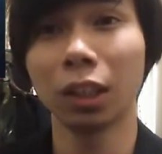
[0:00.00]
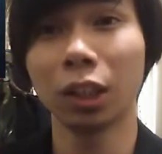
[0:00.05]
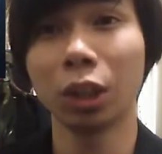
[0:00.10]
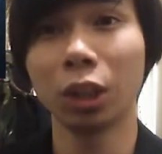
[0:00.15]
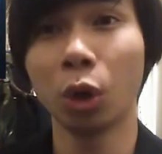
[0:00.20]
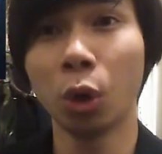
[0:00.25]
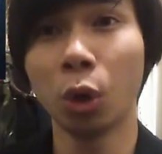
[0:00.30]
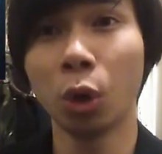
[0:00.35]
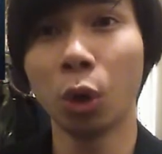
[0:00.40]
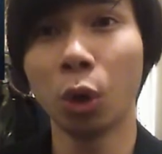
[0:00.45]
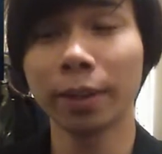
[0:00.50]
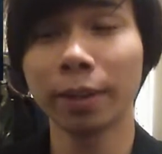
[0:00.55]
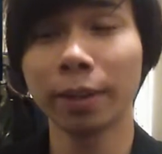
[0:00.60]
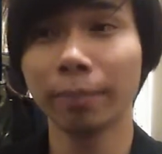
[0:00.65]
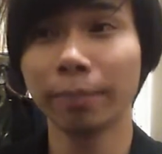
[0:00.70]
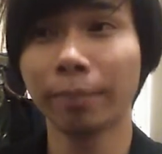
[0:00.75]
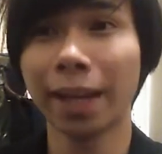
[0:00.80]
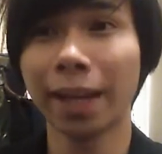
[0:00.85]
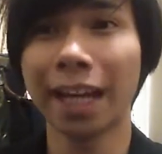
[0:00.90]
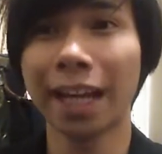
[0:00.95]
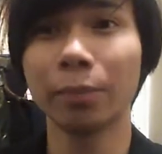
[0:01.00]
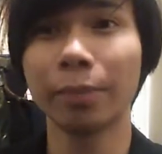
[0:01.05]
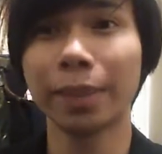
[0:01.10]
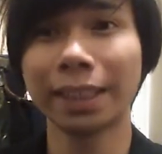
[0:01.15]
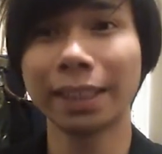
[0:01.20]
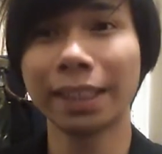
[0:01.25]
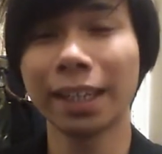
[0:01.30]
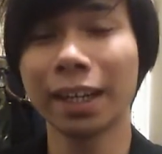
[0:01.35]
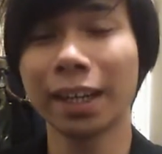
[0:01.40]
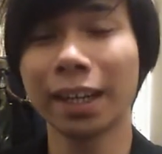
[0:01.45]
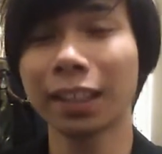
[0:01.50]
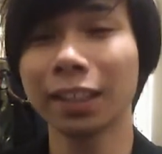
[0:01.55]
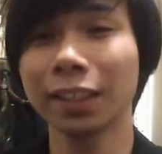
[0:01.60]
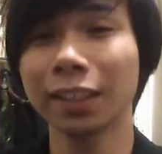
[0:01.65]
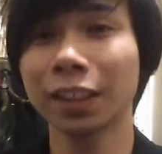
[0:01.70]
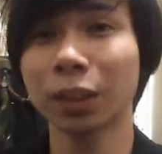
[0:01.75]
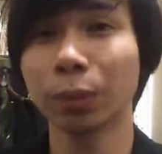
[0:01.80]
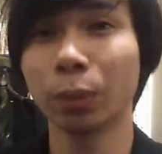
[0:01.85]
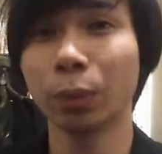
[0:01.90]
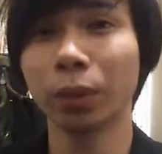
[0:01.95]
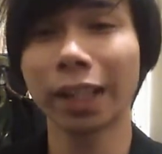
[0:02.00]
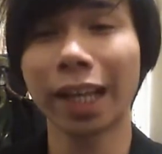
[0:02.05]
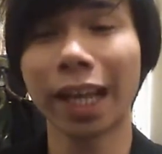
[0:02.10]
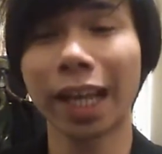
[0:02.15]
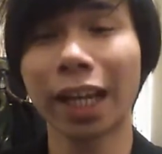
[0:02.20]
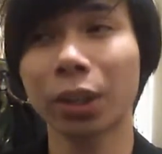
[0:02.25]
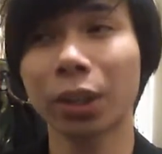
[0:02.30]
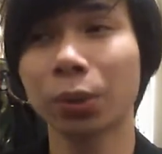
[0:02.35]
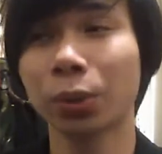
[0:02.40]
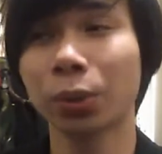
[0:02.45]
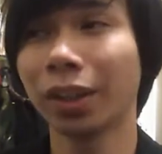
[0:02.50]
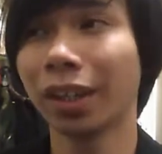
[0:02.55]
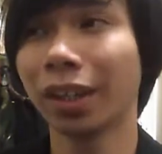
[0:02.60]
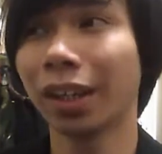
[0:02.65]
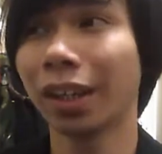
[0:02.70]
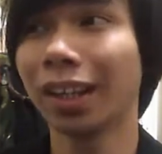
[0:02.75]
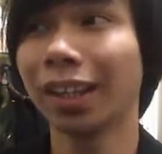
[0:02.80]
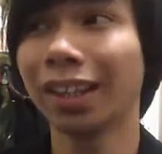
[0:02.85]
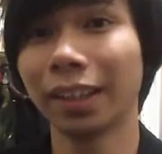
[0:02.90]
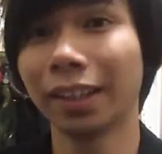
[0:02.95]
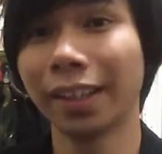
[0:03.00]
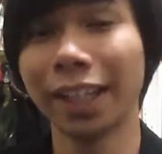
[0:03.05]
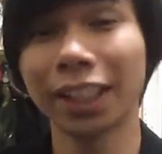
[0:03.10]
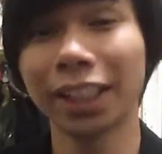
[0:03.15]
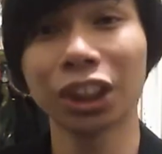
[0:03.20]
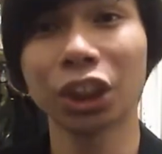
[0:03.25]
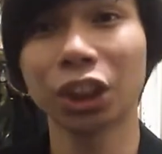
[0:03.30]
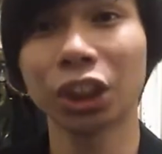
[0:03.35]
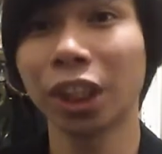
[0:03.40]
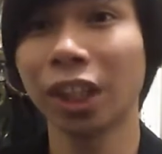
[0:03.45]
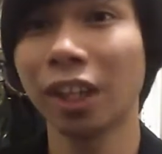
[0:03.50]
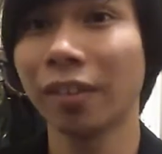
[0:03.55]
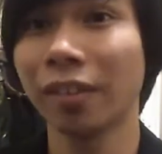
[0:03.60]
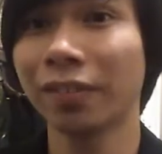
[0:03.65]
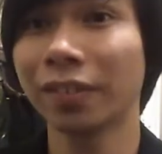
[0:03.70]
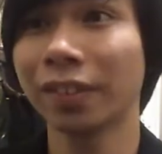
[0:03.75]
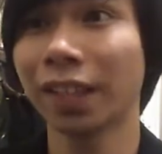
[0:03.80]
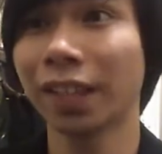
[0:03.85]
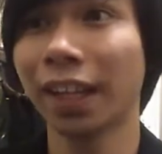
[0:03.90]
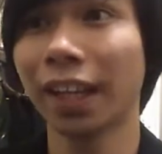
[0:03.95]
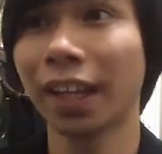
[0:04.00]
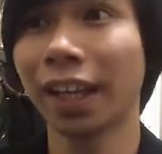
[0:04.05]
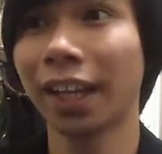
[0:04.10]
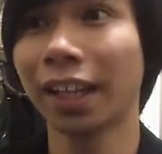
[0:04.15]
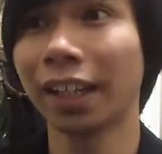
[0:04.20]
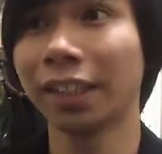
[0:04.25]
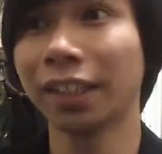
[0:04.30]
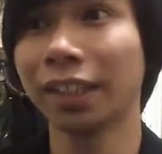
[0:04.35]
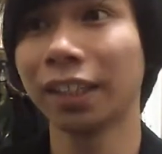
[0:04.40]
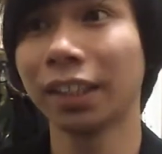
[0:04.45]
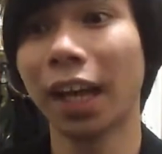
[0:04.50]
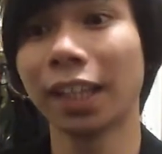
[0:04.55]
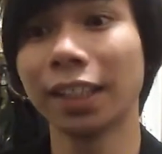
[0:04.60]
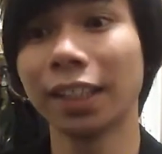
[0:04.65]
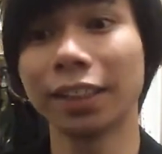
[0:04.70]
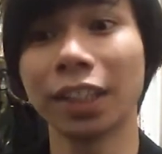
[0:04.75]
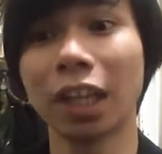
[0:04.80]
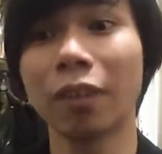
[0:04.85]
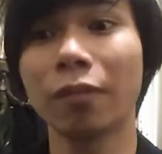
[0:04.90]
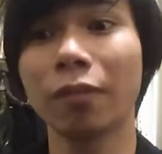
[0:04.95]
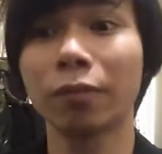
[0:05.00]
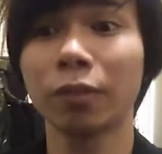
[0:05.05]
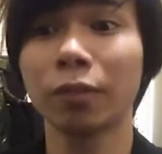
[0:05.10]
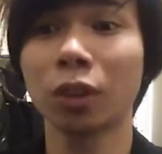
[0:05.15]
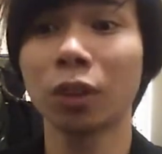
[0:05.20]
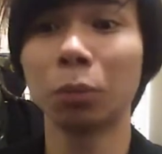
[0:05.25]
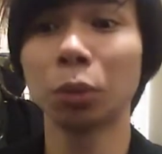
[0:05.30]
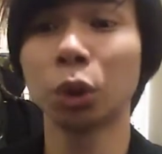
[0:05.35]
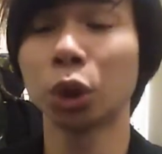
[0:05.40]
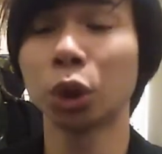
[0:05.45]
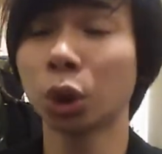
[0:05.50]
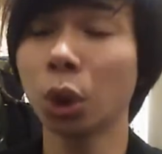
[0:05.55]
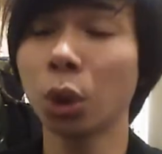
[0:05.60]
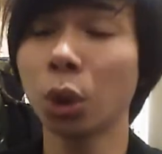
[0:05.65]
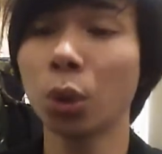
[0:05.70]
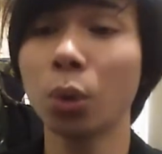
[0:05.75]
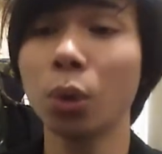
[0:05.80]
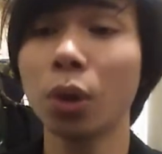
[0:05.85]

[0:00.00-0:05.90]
Hope, Man of Medan, Simulacra, Late Shift, and Death Come True.